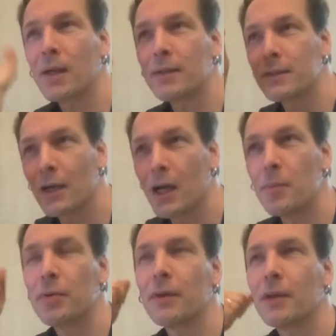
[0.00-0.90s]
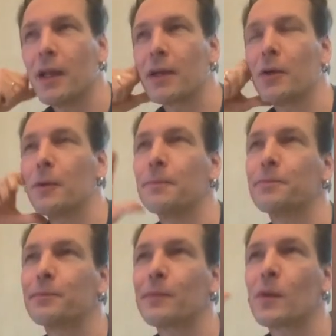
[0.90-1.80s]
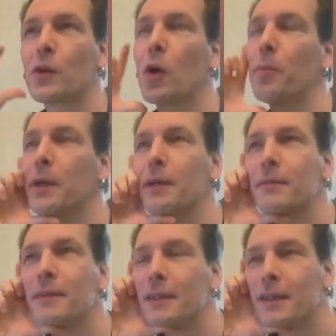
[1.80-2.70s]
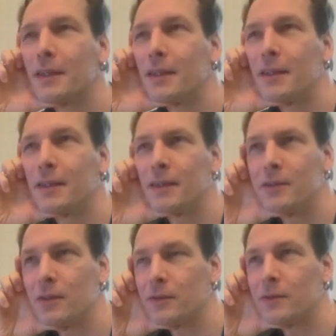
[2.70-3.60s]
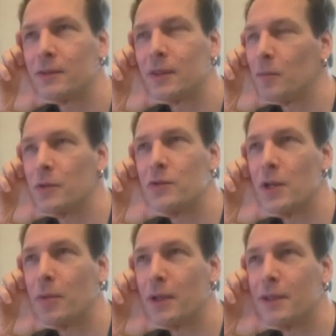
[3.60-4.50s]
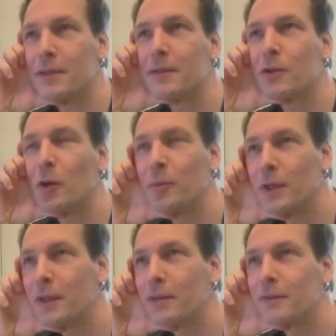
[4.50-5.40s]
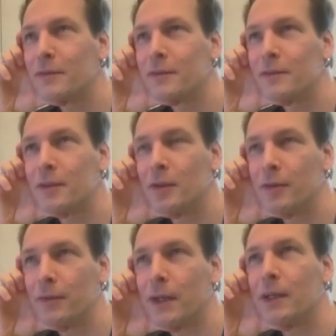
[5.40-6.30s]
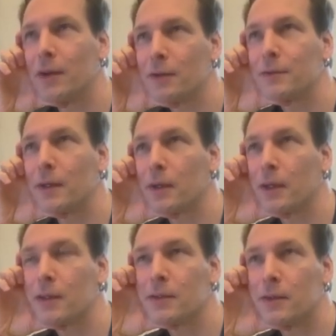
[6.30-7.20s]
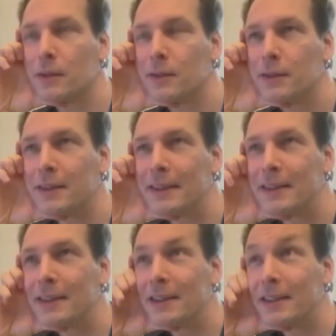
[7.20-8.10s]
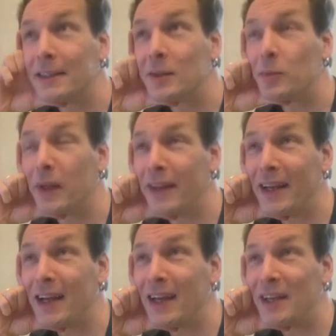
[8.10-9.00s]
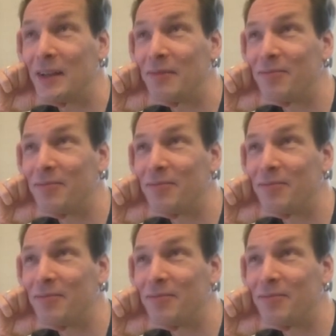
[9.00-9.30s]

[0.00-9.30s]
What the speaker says: type, like a copy, some Japanese copy of a Fender Stratocaster. But then I